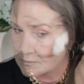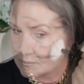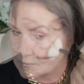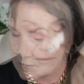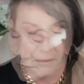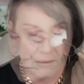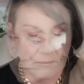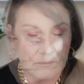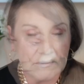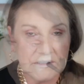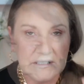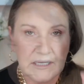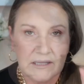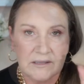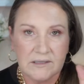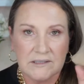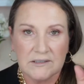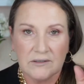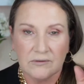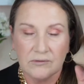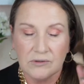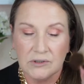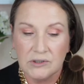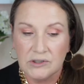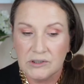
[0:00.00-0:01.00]
Then I'm going to take the
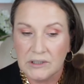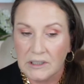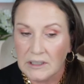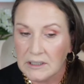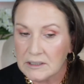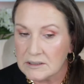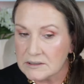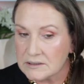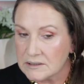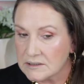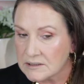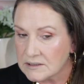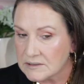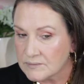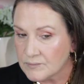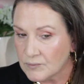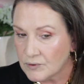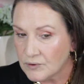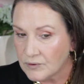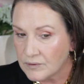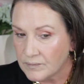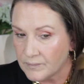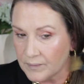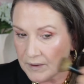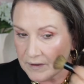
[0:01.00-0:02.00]
Sonia G, it's a
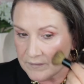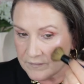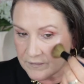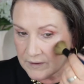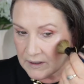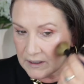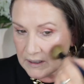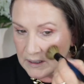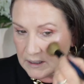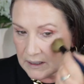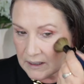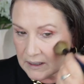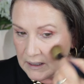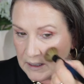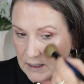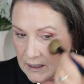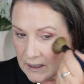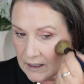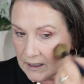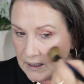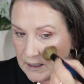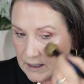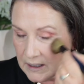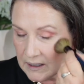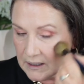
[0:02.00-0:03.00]
smooth buffer,
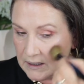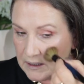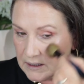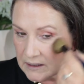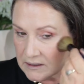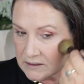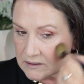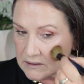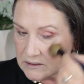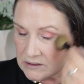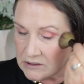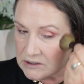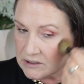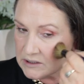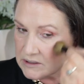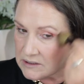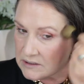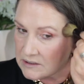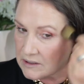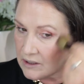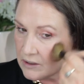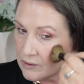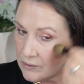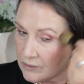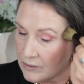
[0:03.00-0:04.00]
and
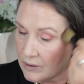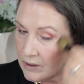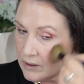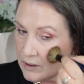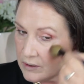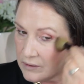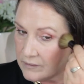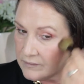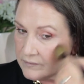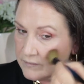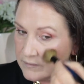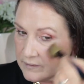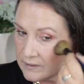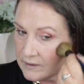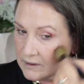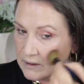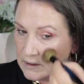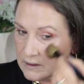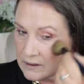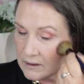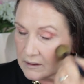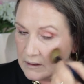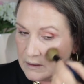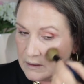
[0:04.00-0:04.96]
just go over